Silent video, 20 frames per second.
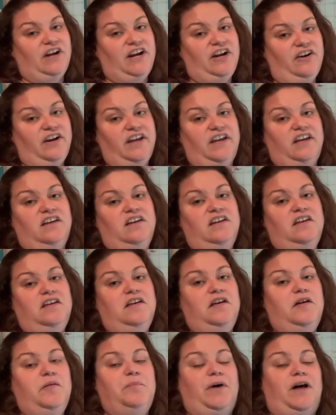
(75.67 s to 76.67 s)
area,
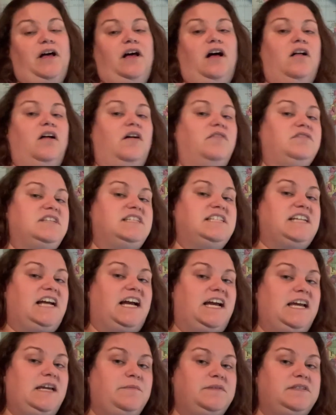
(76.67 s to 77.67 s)
but
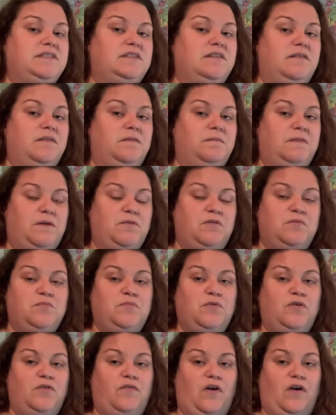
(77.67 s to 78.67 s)
oftentimes they would
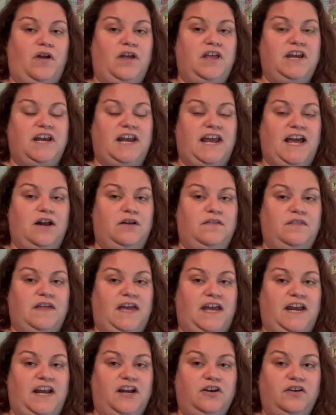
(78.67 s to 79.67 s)
move in and out of
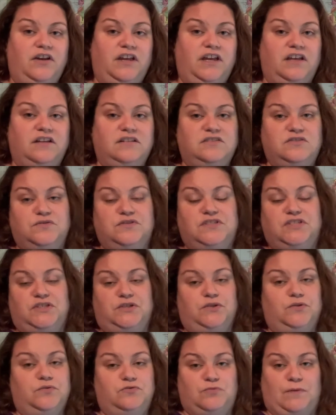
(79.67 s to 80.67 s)
that area due
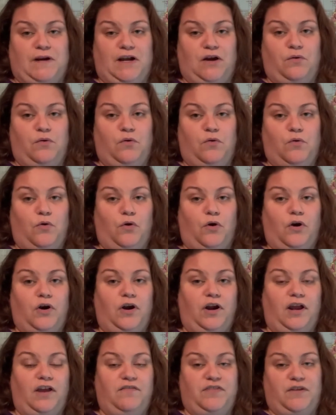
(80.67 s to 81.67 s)
to drought
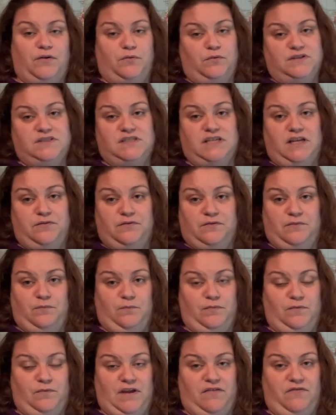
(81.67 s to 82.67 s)
or if there was it
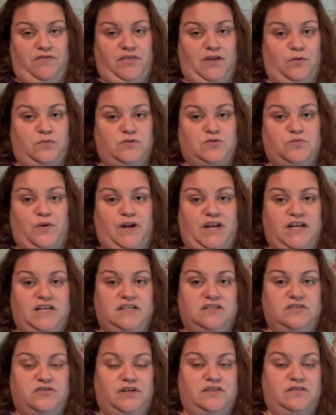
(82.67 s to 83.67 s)
if there was rain
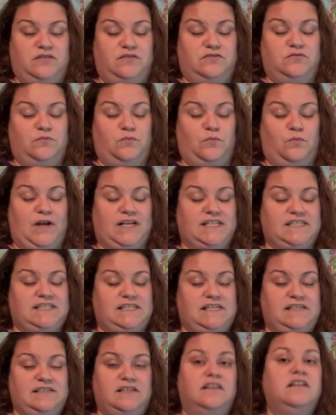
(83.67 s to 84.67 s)
during the wet
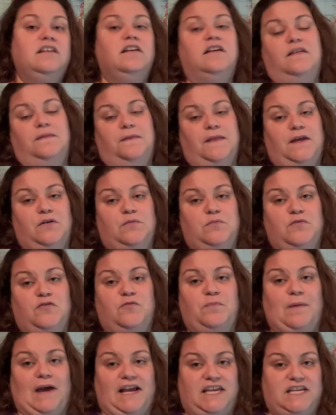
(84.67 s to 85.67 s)
season, they would move
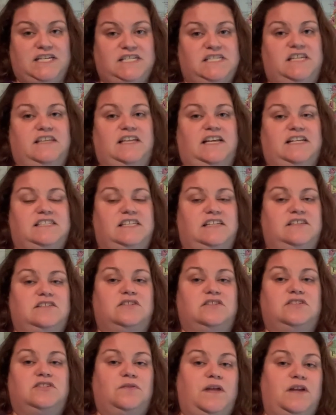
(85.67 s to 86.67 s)
back into that
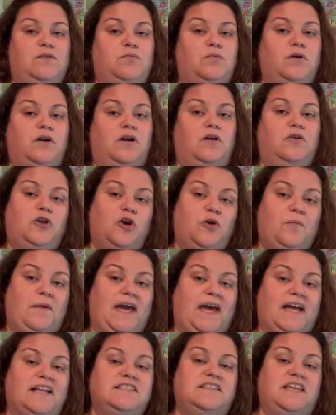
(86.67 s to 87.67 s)
season. So they were
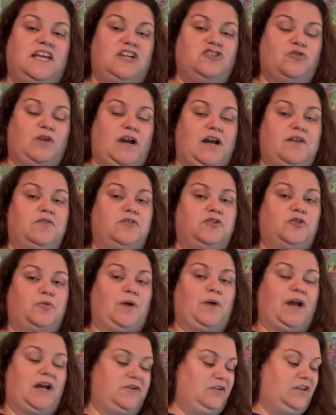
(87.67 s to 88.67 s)
nomads. They traveled
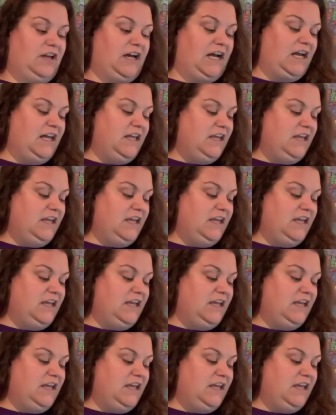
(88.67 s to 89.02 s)
around a lot.